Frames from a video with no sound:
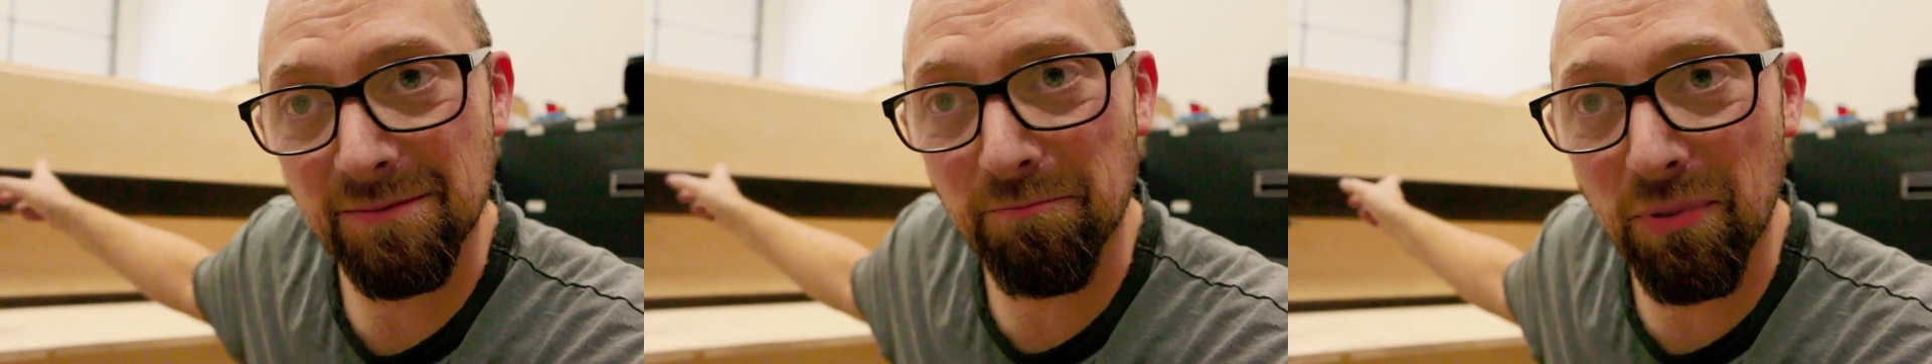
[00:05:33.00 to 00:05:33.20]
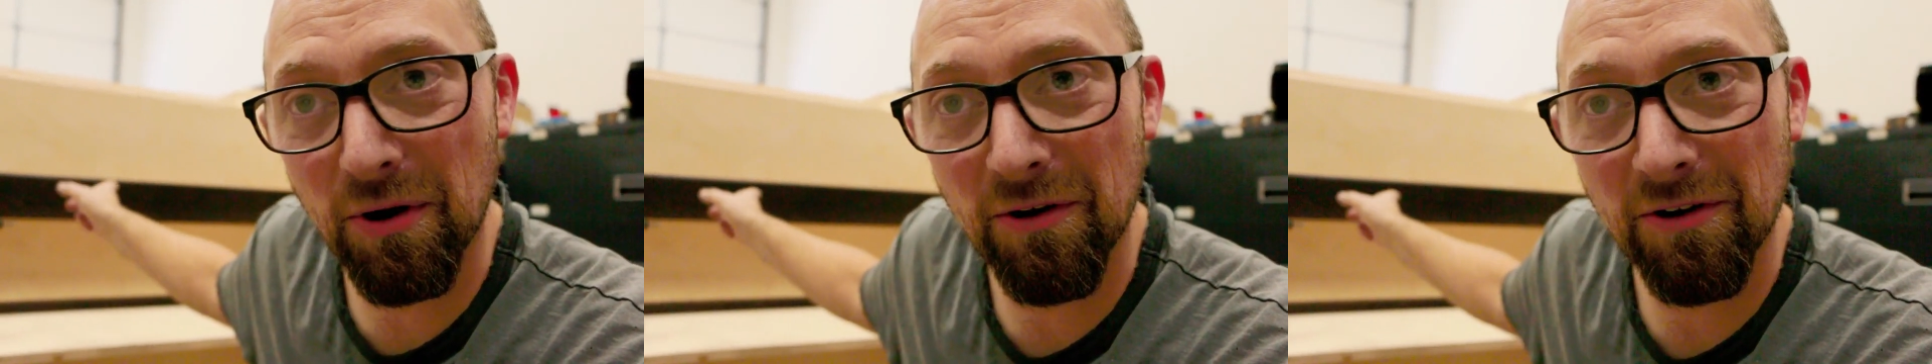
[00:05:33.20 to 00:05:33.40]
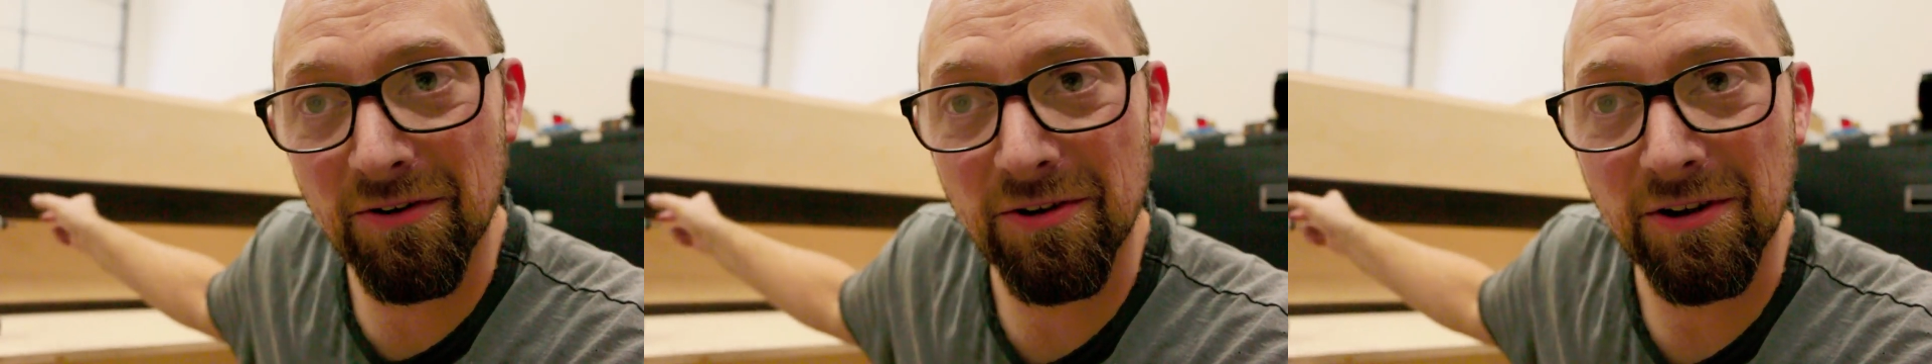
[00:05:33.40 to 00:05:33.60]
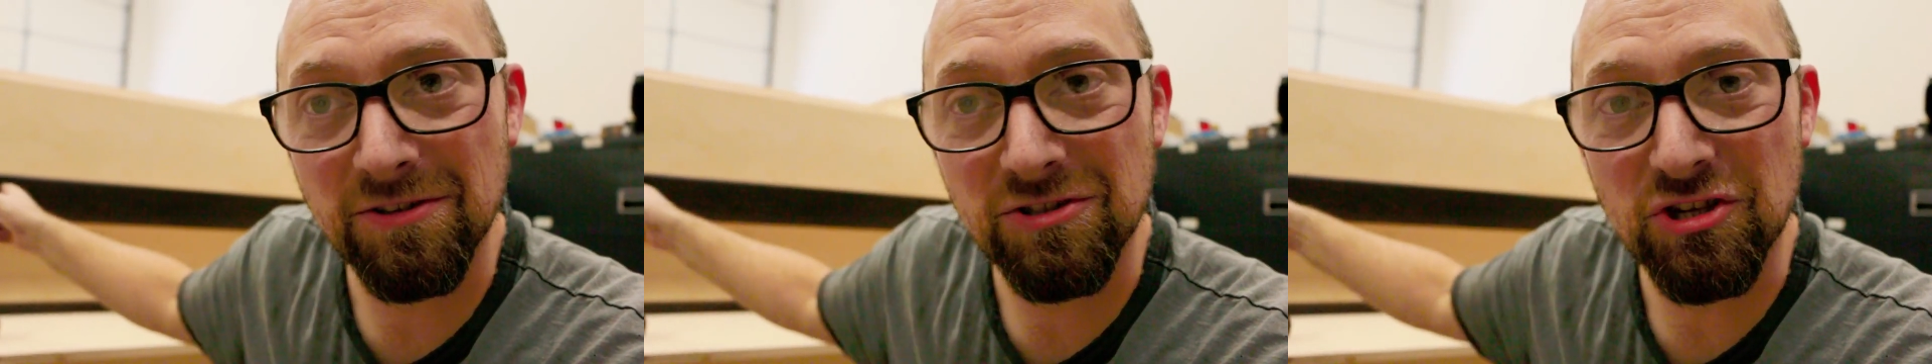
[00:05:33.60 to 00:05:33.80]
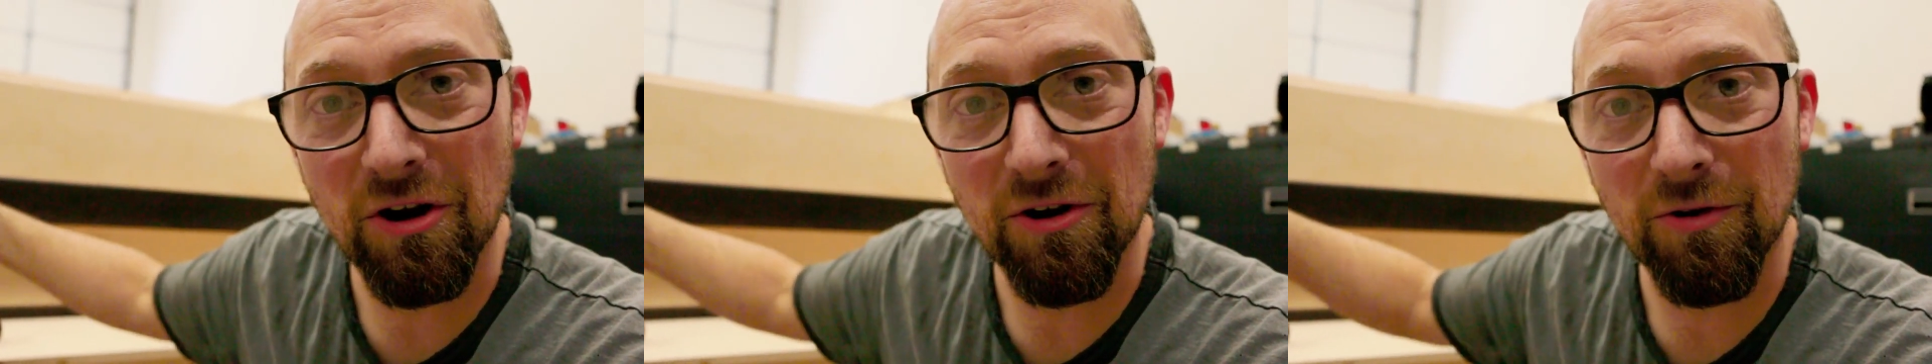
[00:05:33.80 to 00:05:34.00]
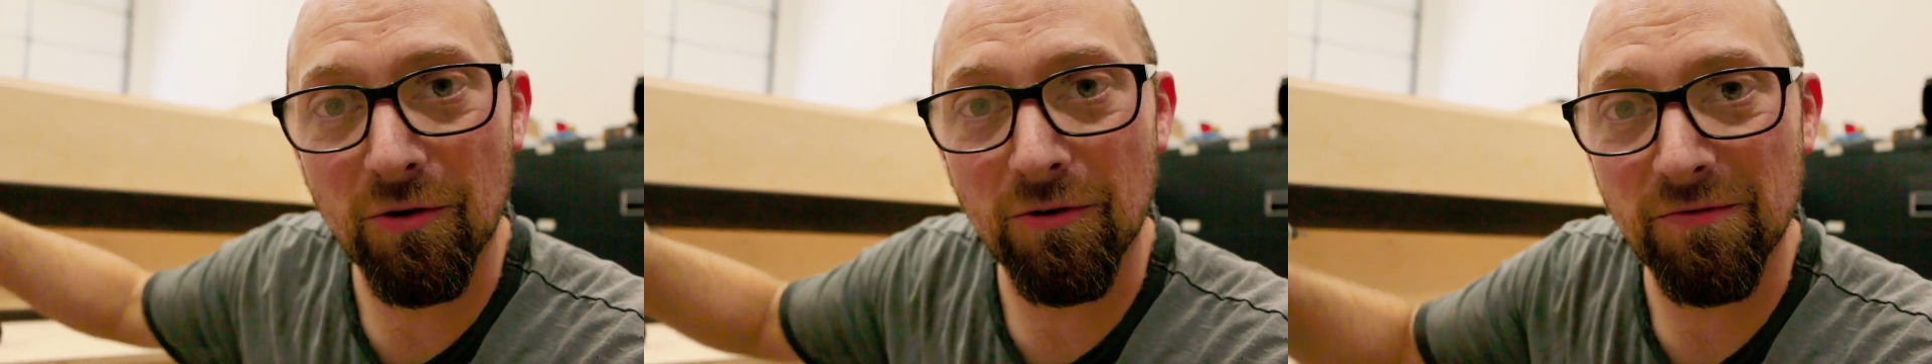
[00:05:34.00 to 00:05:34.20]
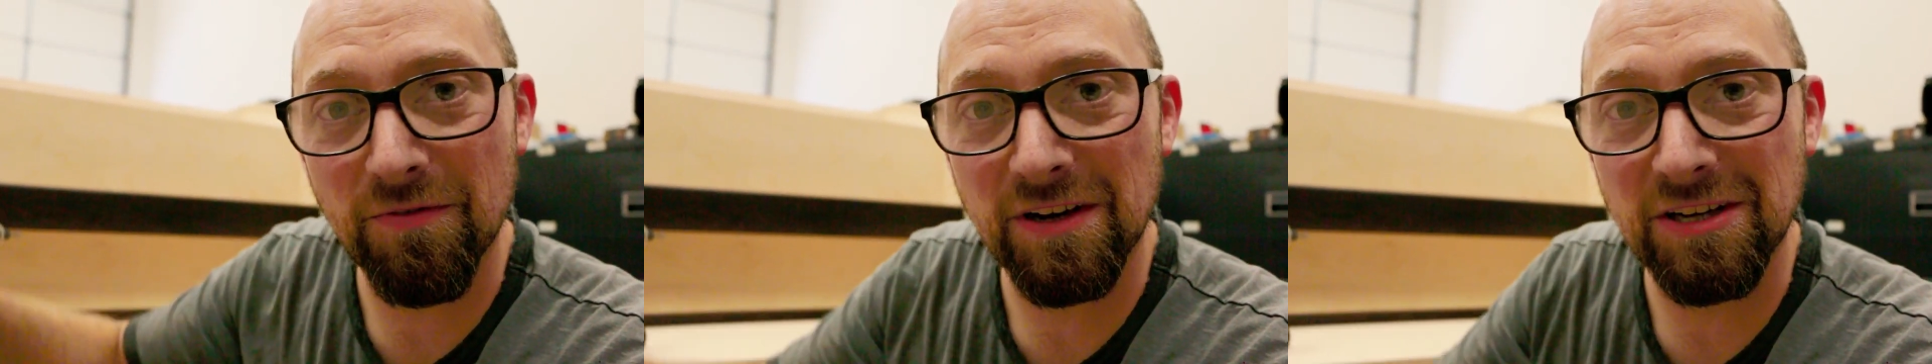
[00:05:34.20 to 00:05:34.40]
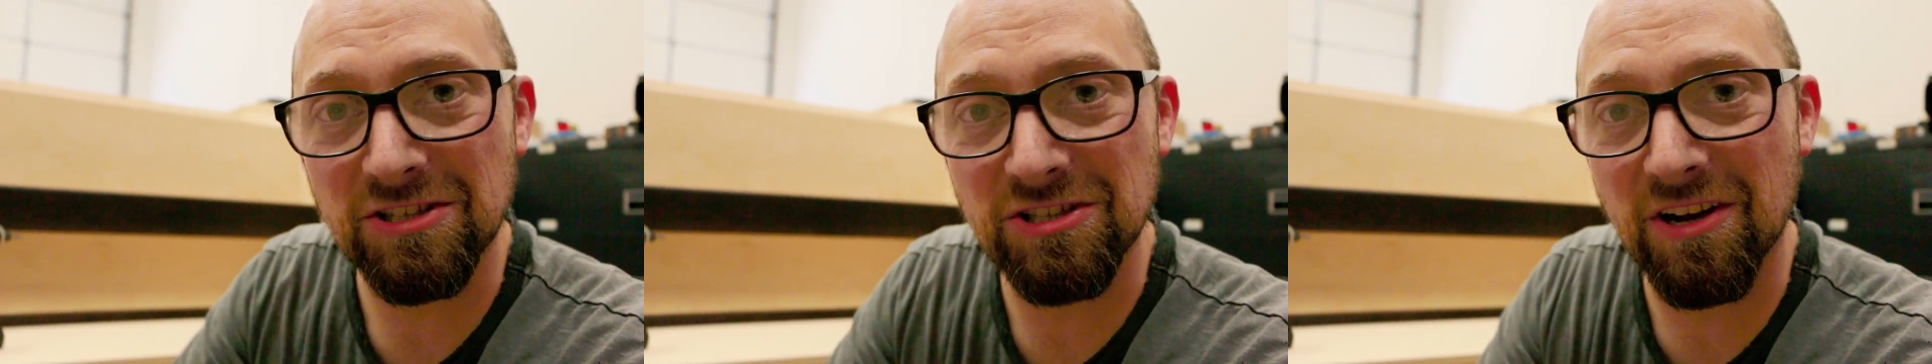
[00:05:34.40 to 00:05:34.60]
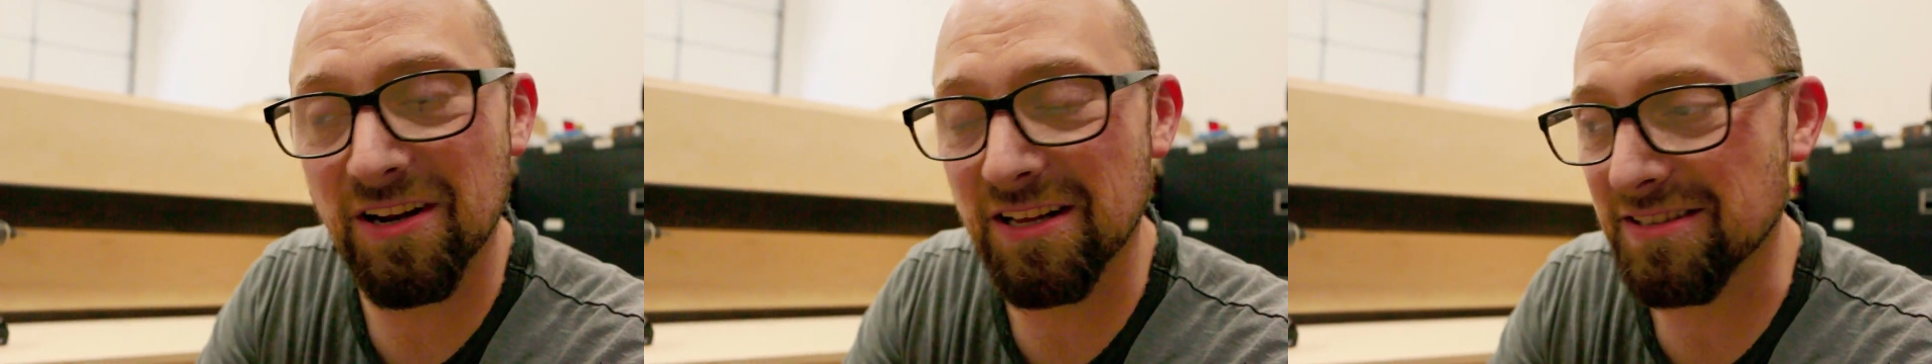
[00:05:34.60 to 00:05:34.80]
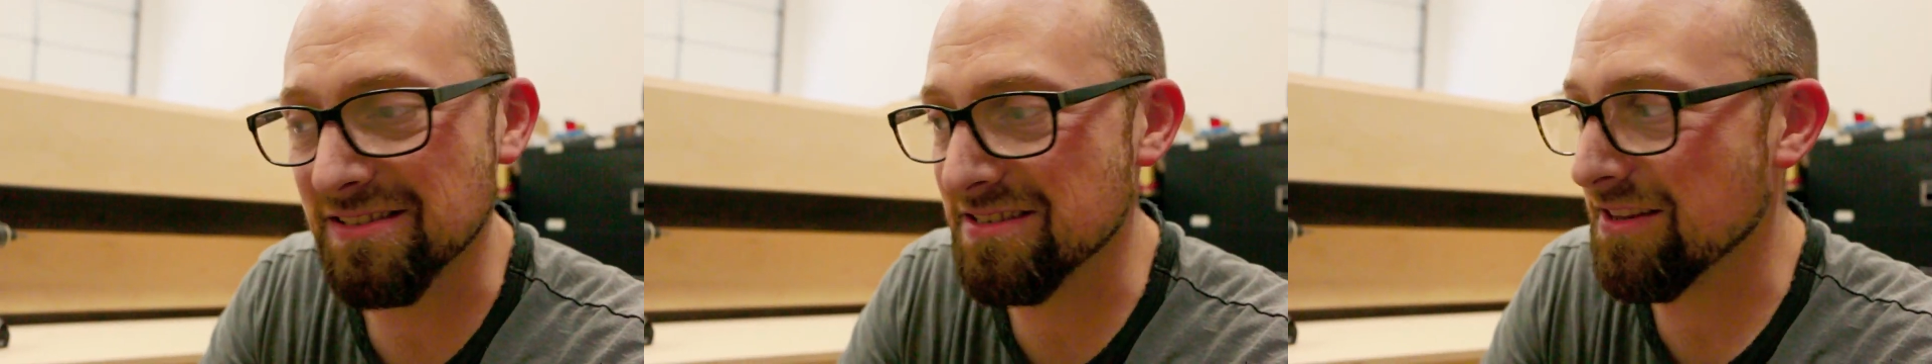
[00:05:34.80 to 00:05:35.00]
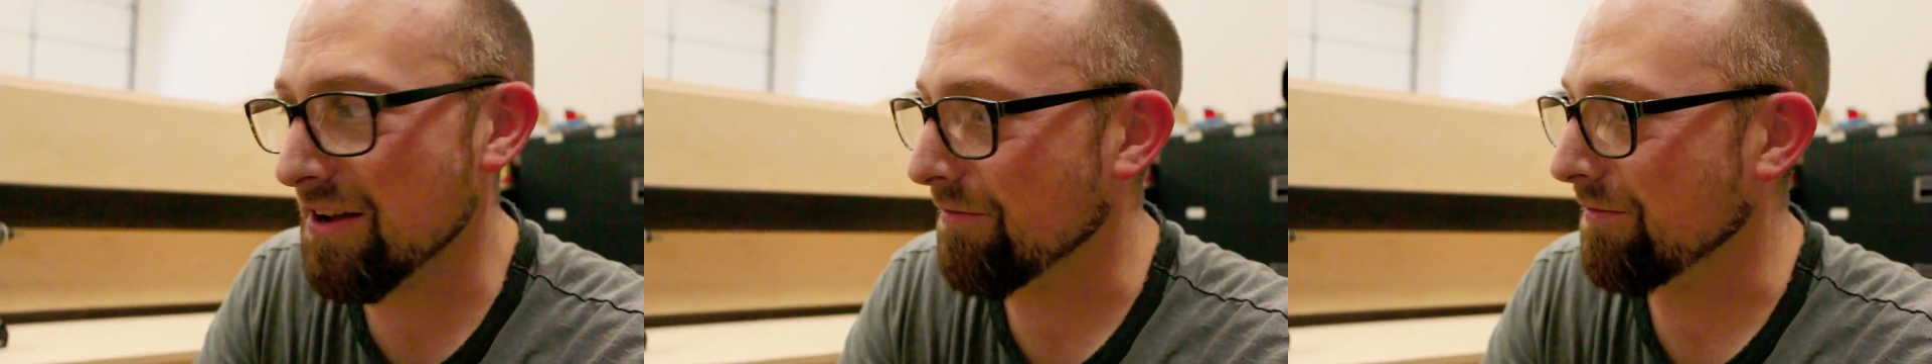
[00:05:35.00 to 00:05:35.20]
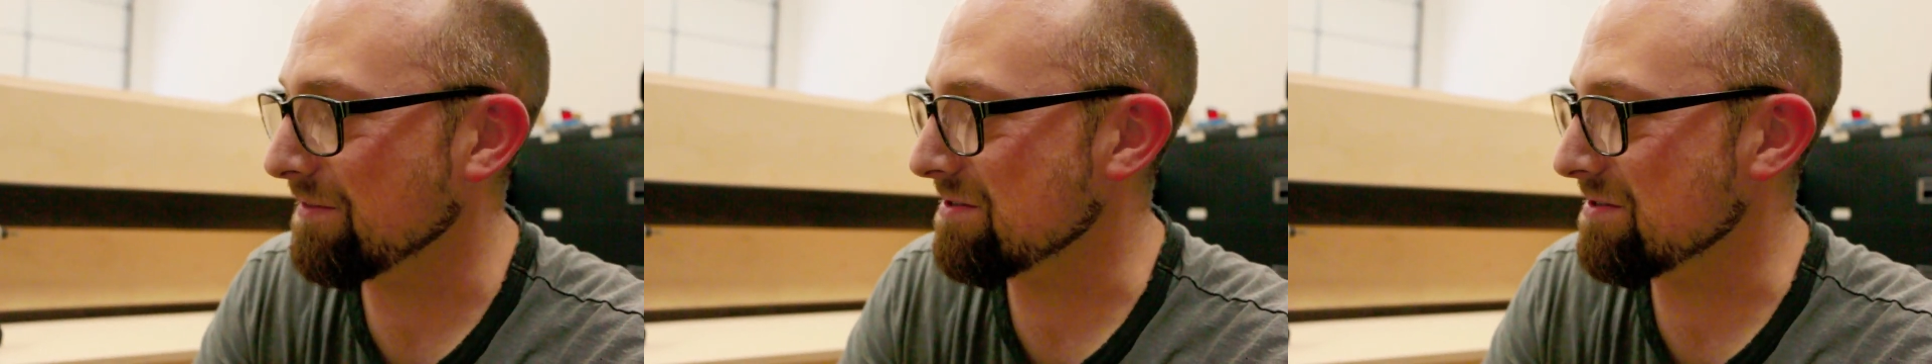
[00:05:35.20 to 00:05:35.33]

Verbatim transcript: burned charcoal finish on it and stuff.